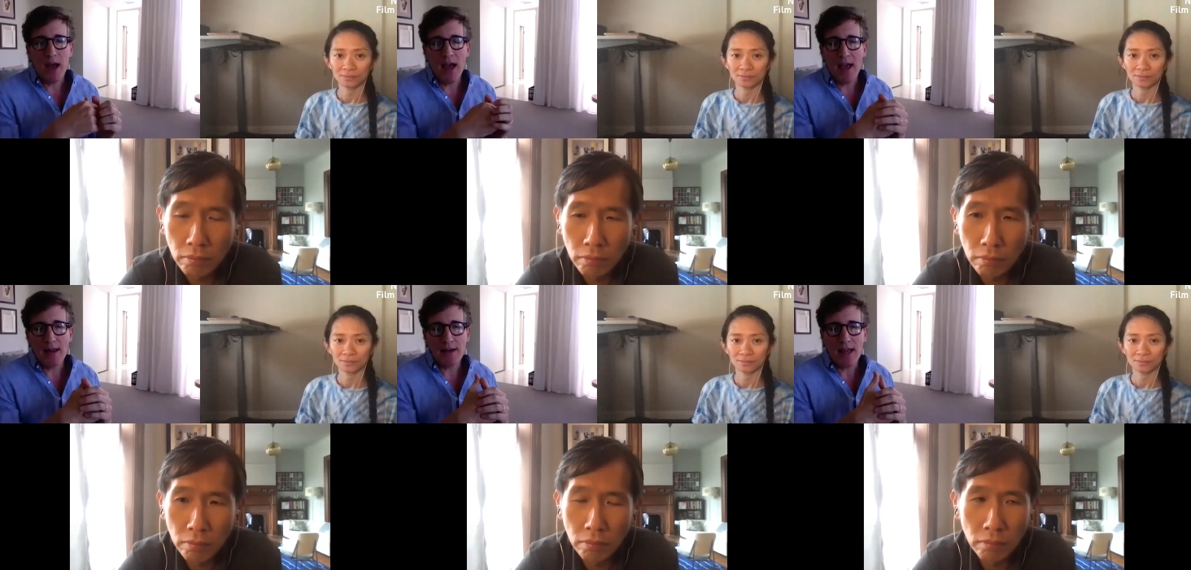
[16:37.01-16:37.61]

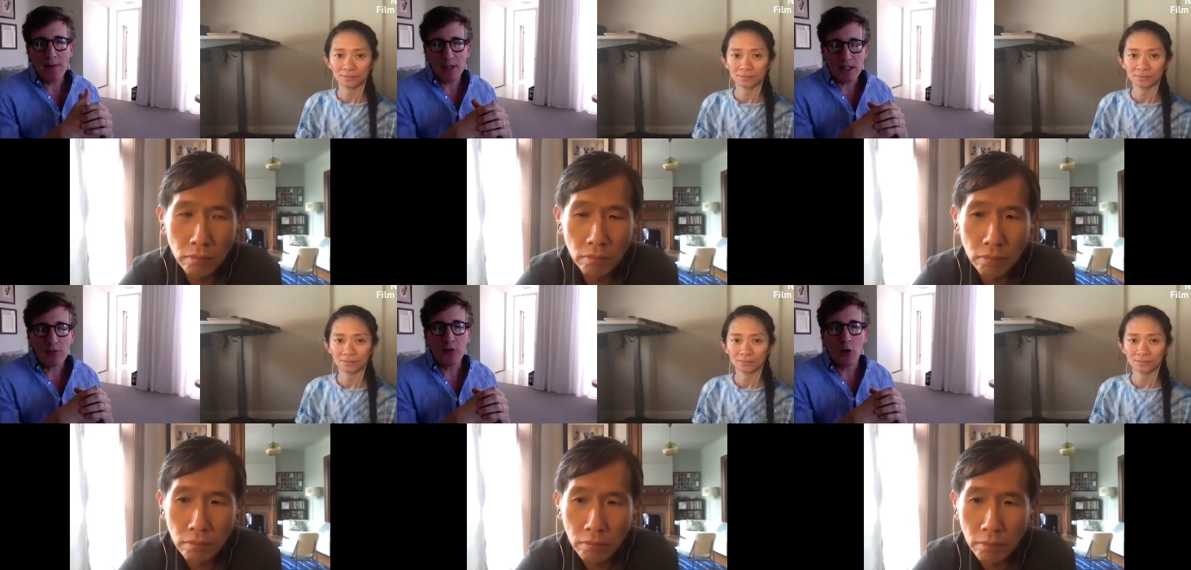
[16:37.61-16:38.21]
Speaker 1: and, and
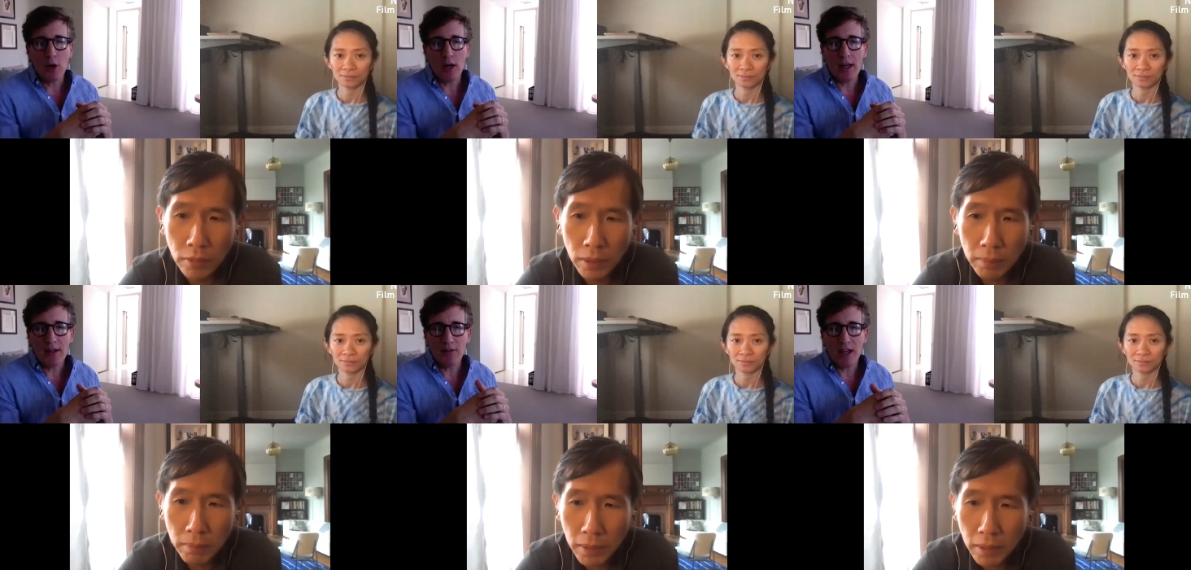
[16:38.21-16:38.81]
meaningful uh,
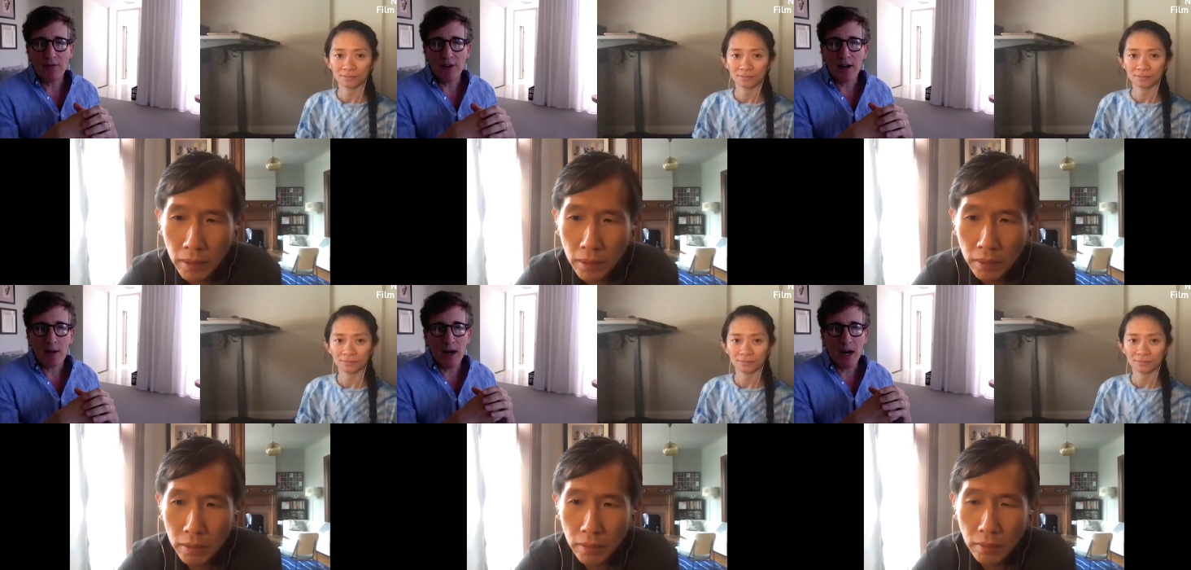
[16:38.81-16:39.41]
and, and
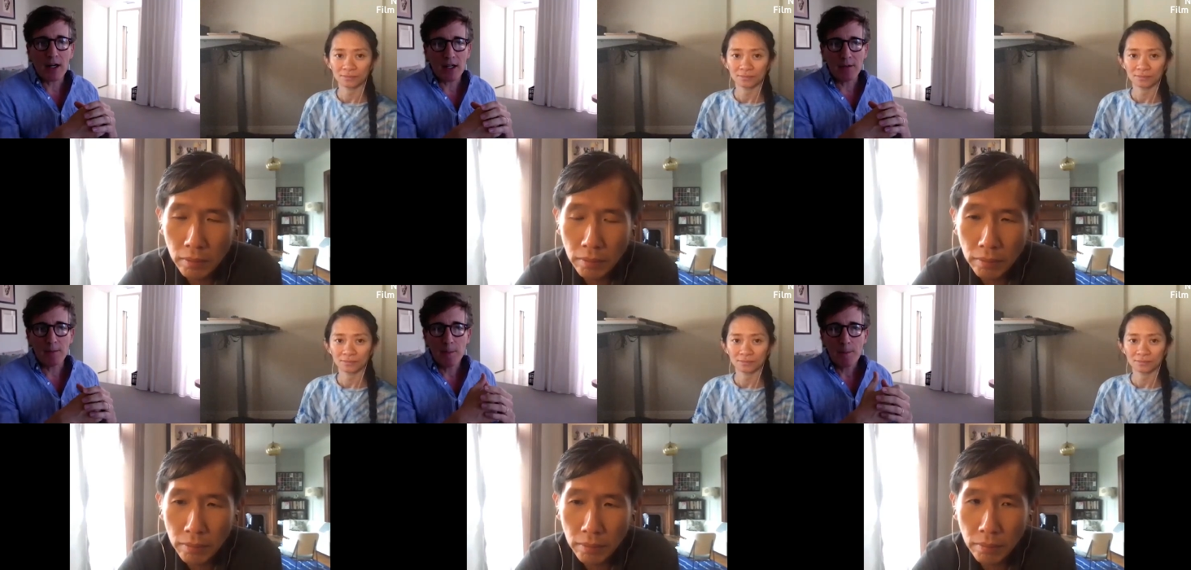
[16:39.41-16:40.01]
very American.
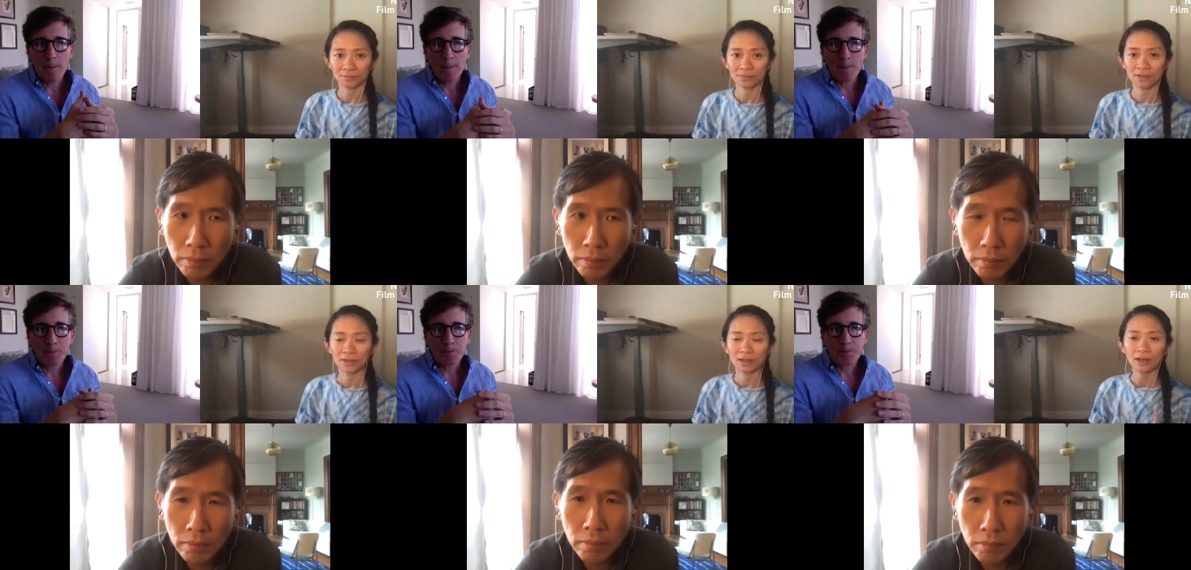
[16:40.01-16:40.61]

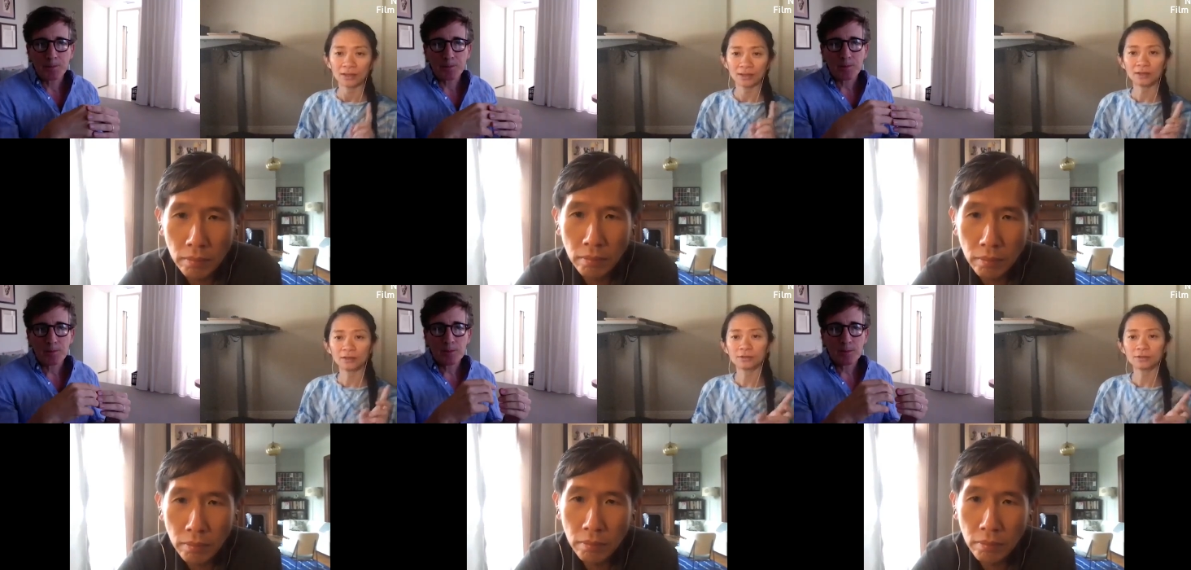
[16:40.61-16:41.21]
Speaker 2: And, and
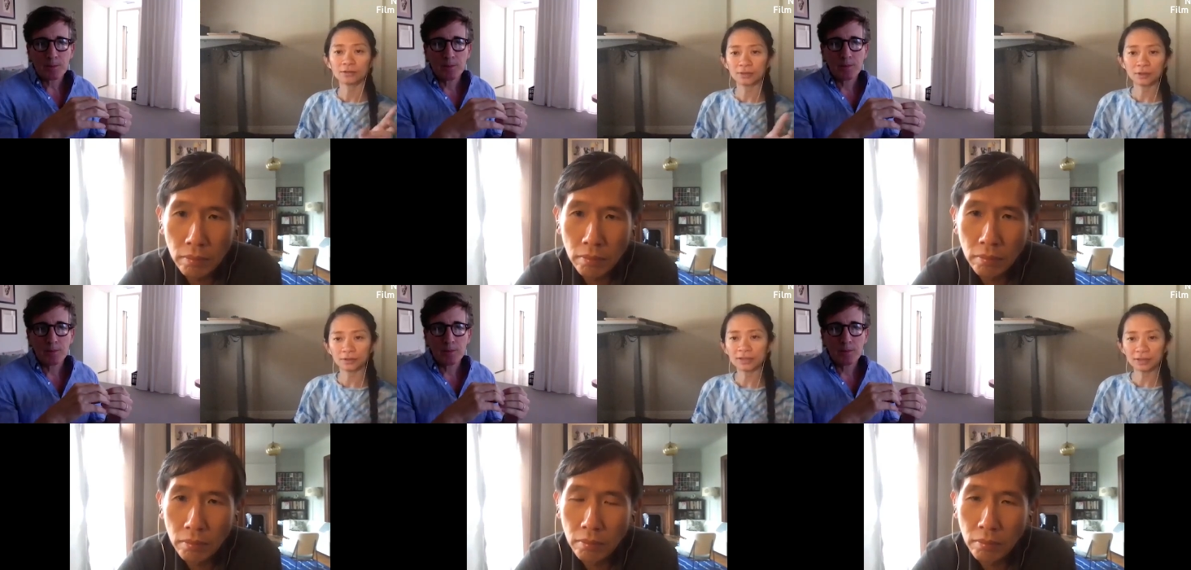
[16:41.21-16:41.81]
also, you
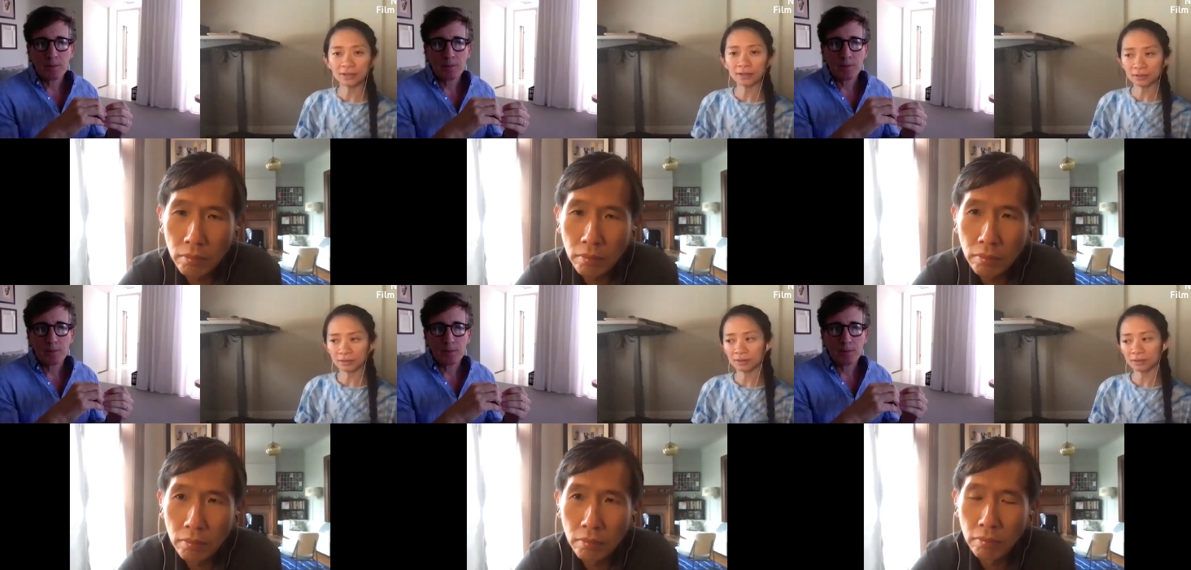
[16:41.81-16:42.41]
know, you,
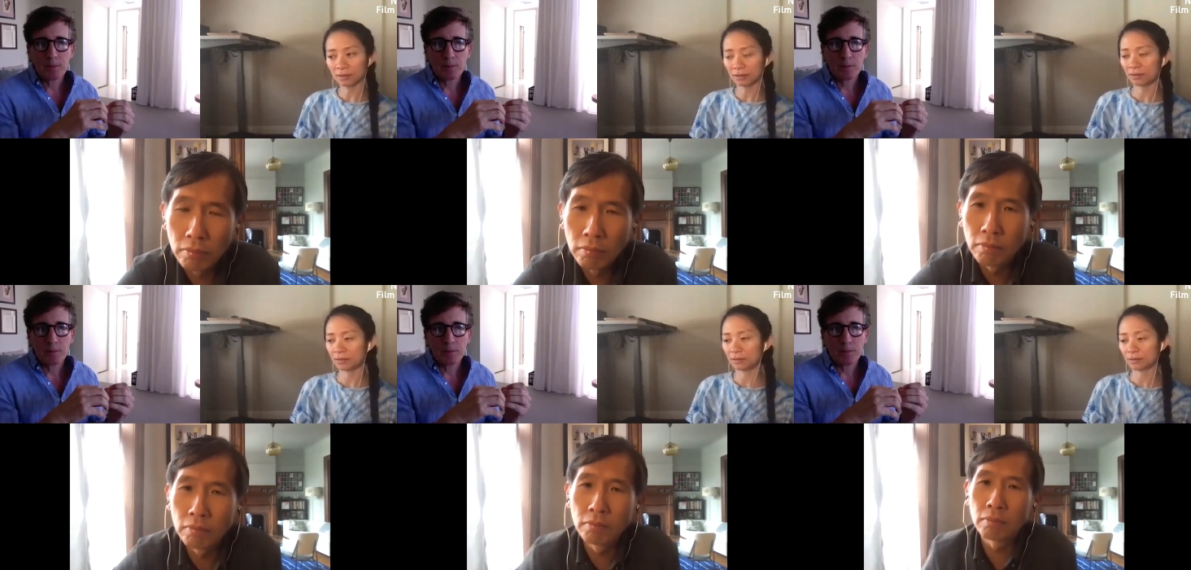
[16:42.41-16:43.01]
the,
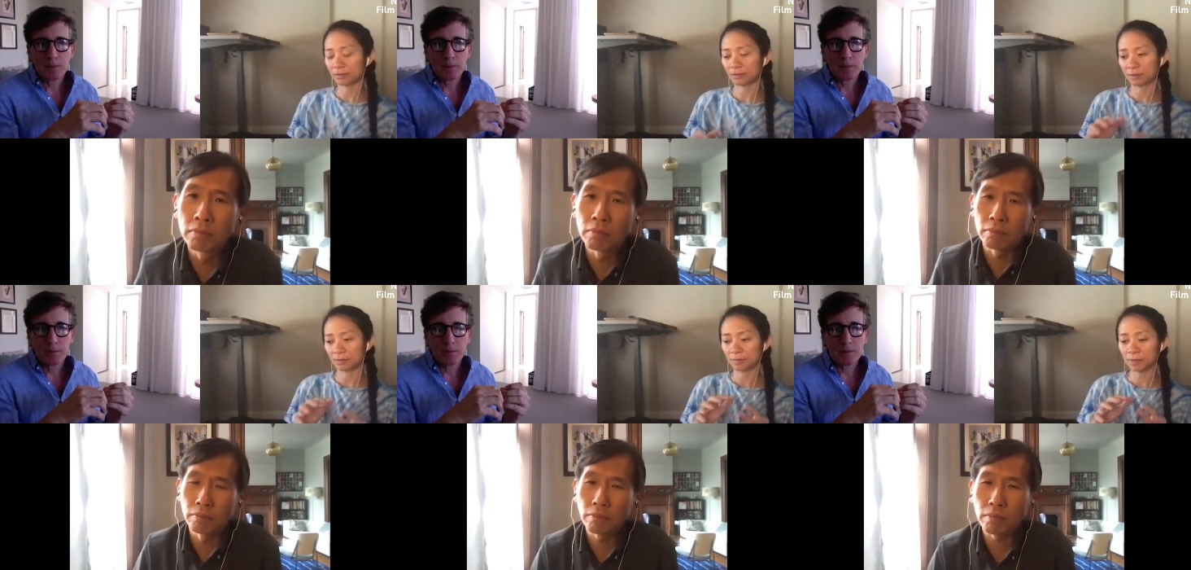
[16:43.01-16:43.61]
the, the,
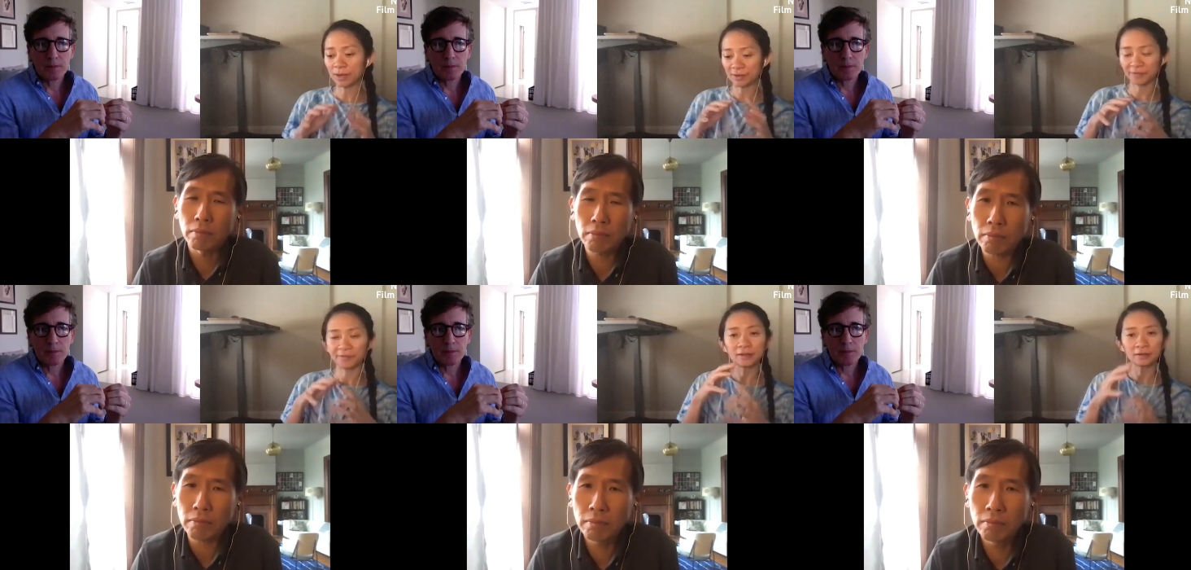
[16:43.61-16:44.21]
you might
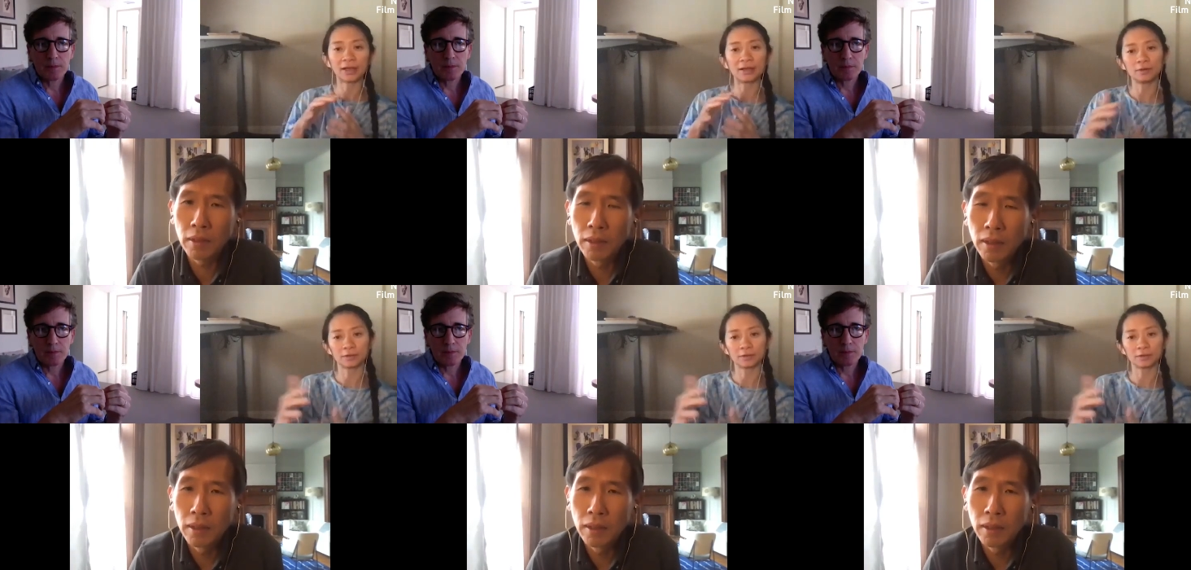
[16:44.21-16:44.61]
feel like, oh,